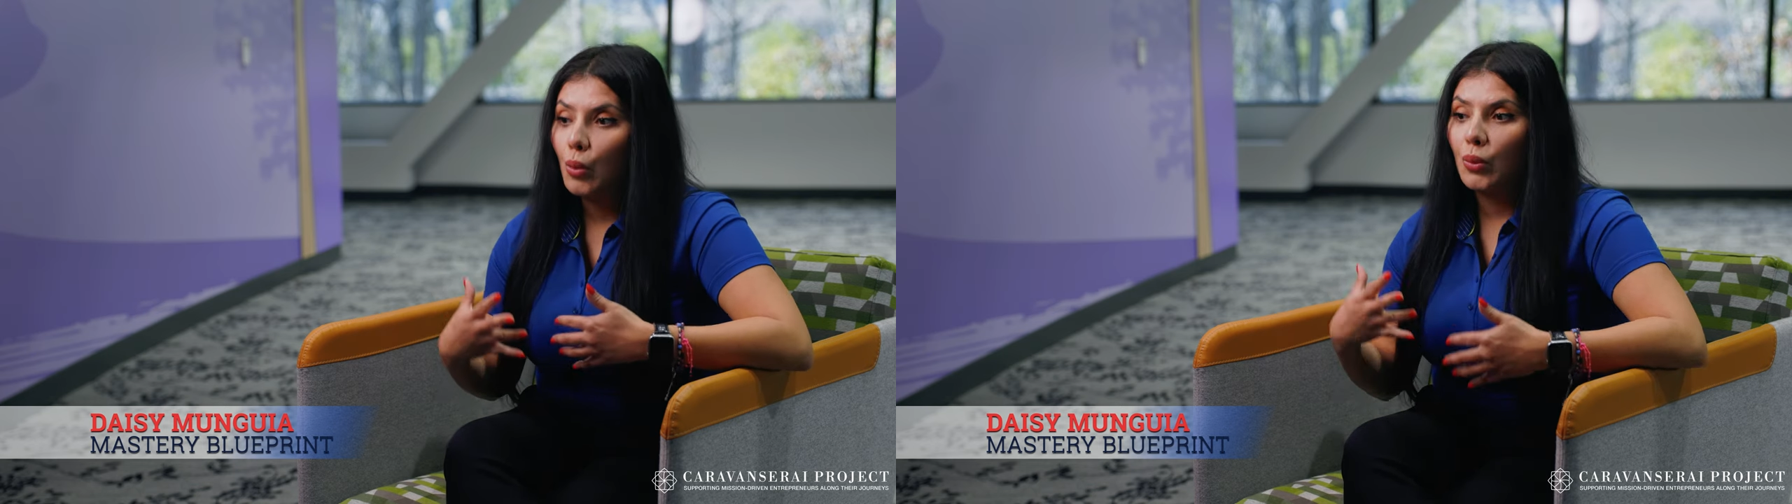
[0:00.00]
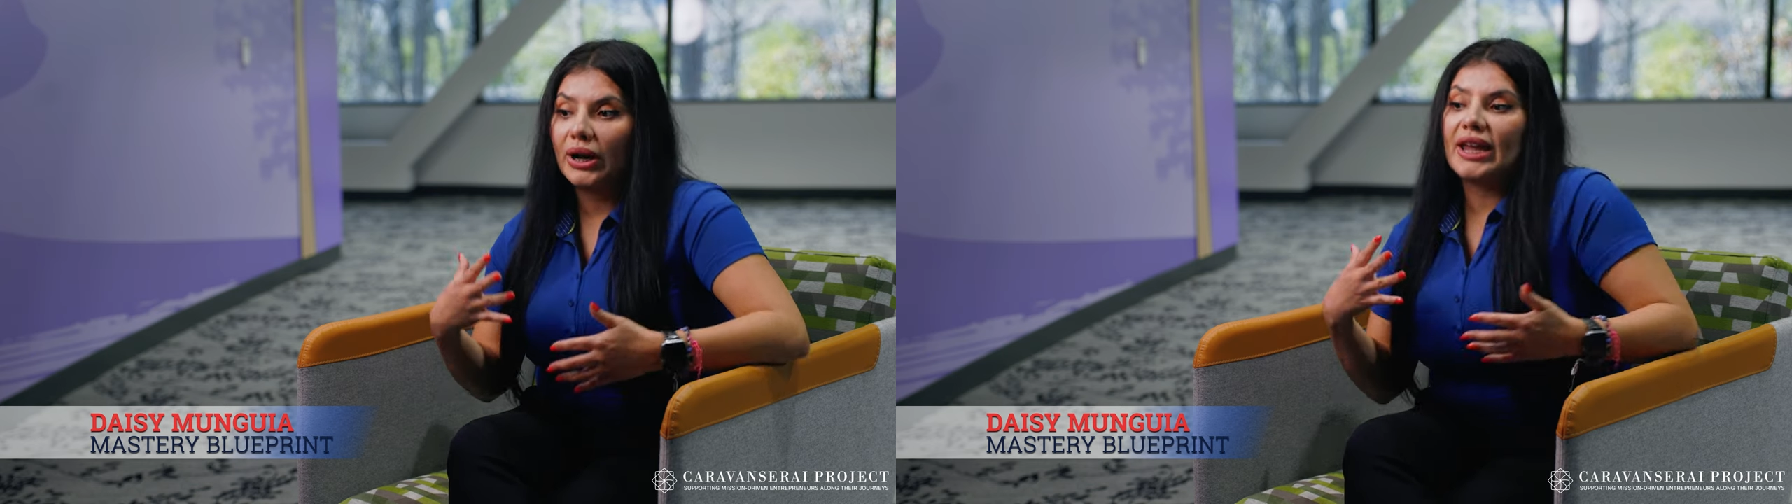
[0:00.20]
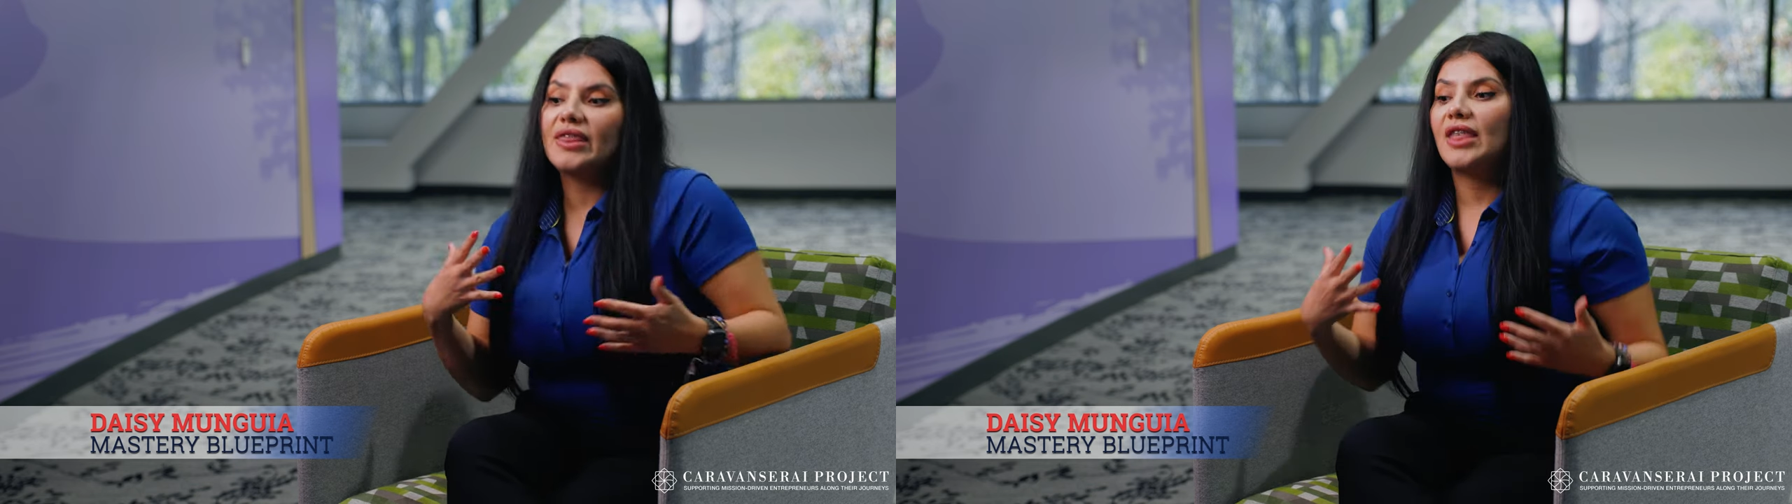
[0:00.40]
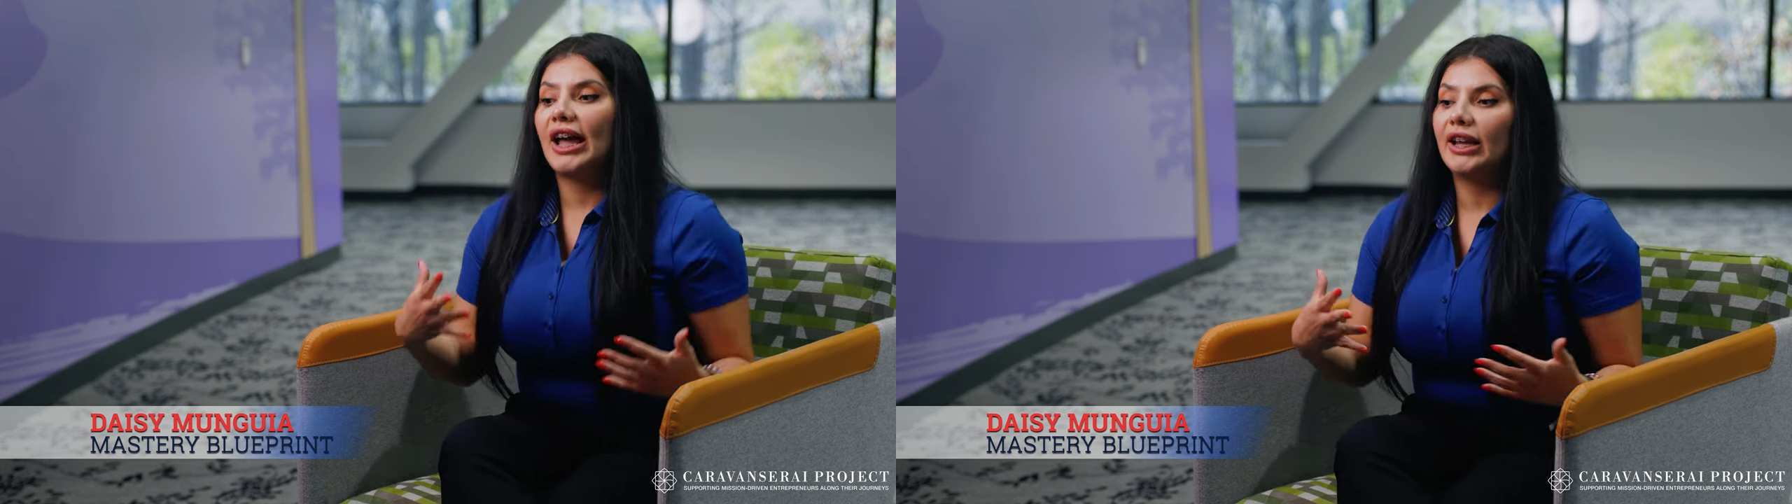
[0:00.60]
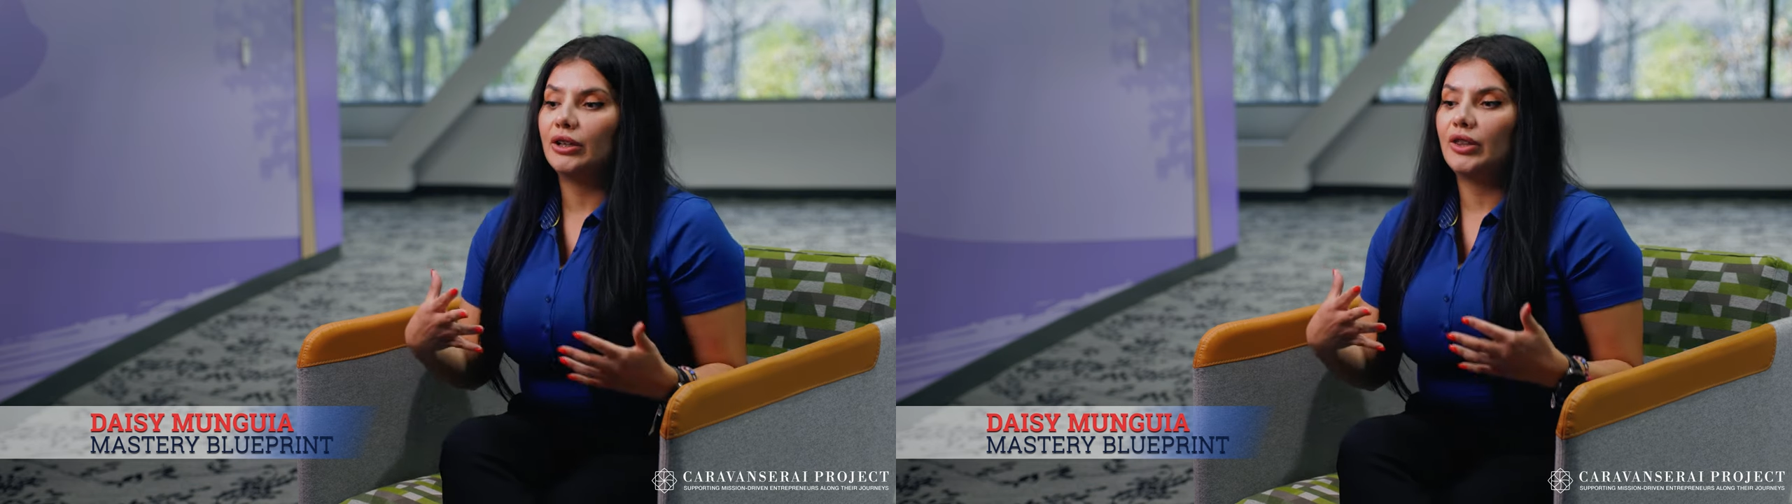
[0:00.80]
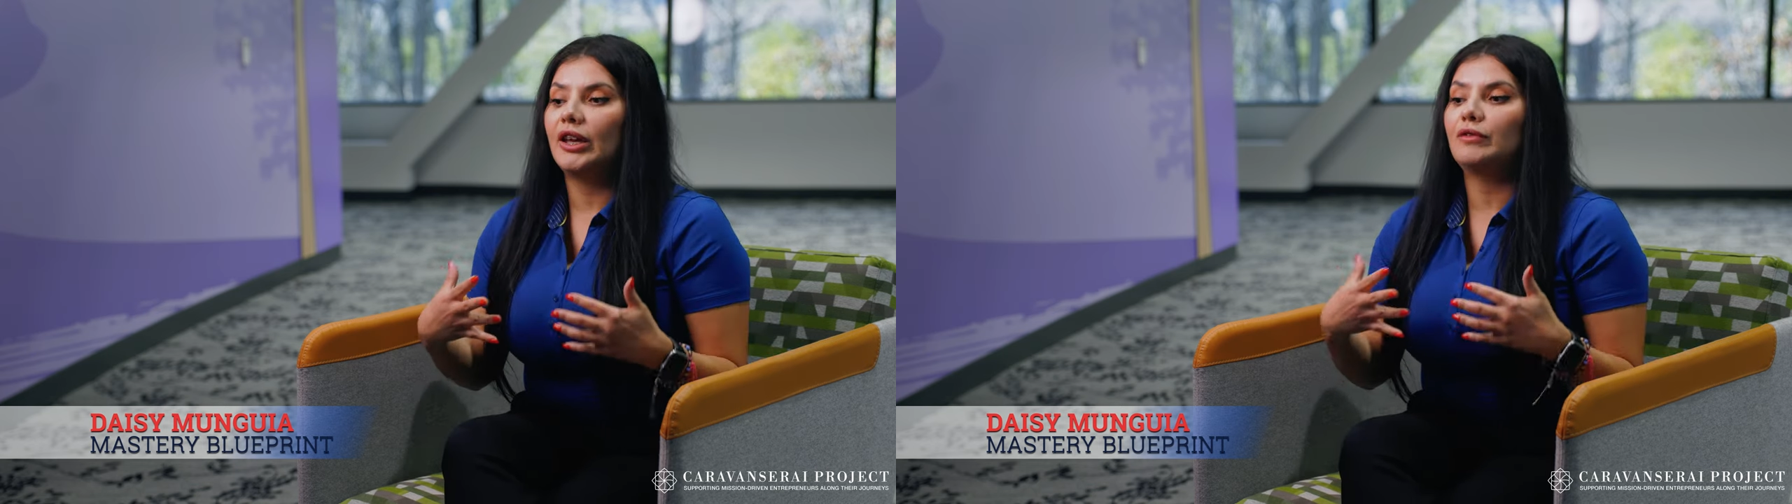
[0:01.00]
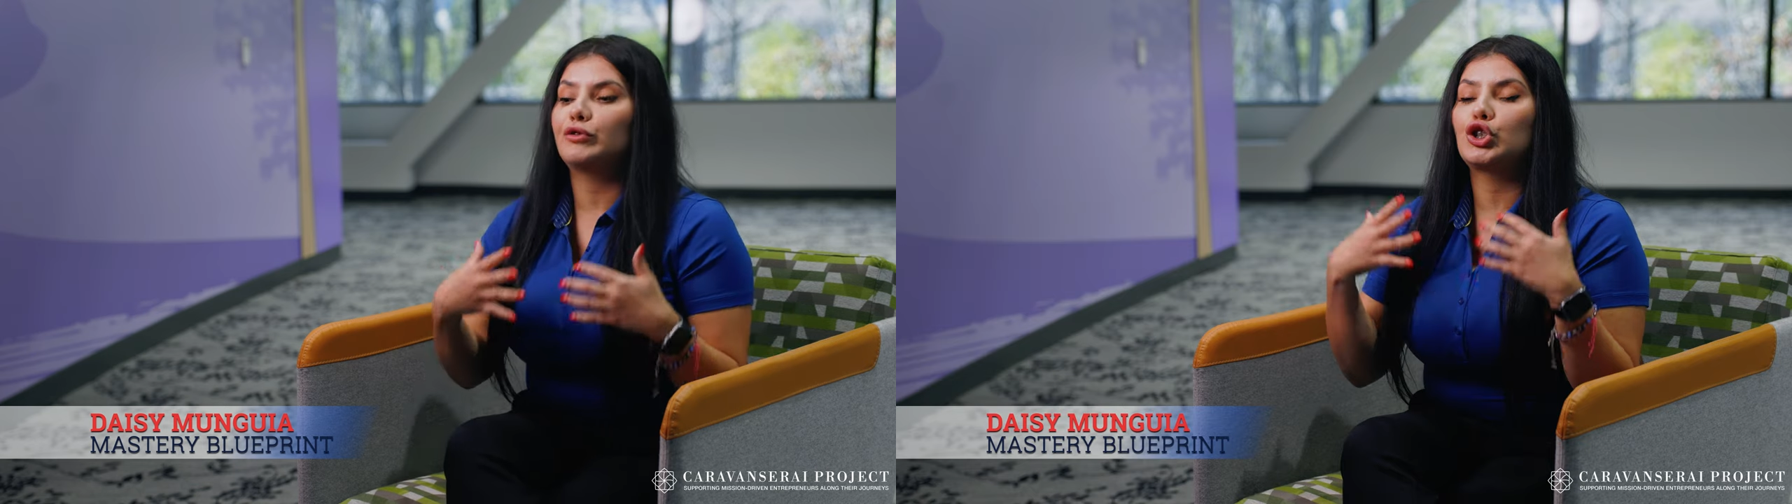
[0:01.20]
where I can think of